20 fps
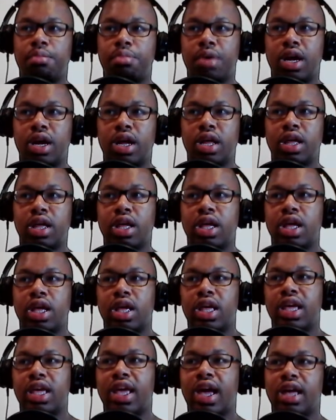but
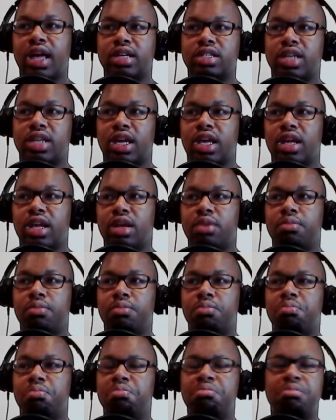he has a
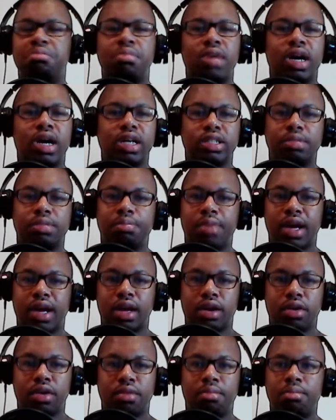much
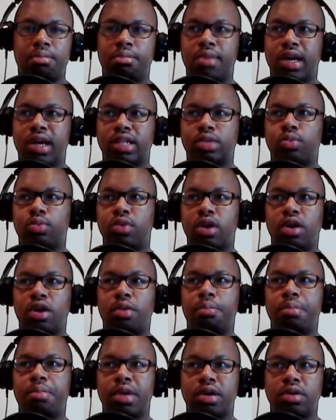better, much
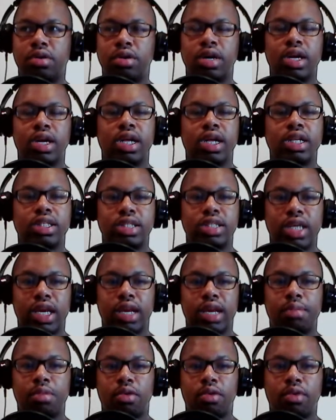well-built
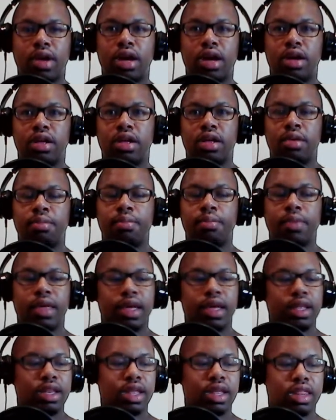team around him
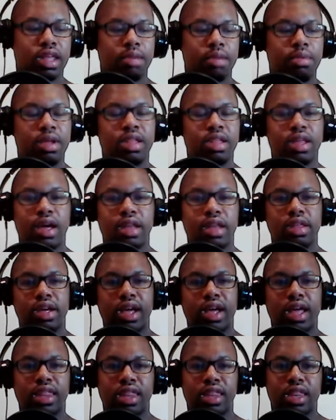than some of these other guys.